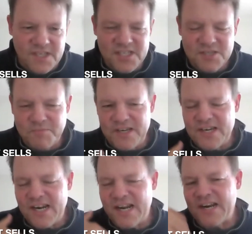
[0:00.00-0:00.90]
He's been
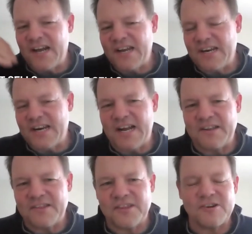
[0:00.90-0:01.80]
in and out
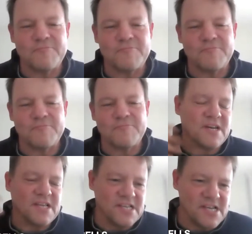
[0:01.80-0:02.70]
of therapy for
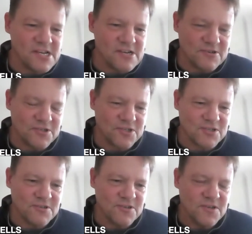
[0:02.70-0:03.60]
many
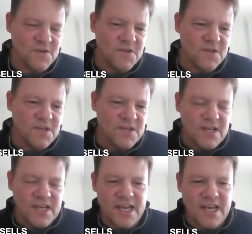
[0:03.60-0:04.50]
years.
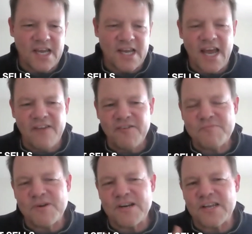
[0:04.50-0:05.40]
And
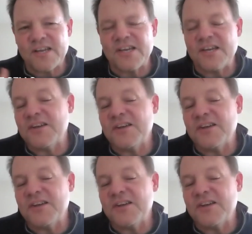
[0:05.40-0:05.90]
everybody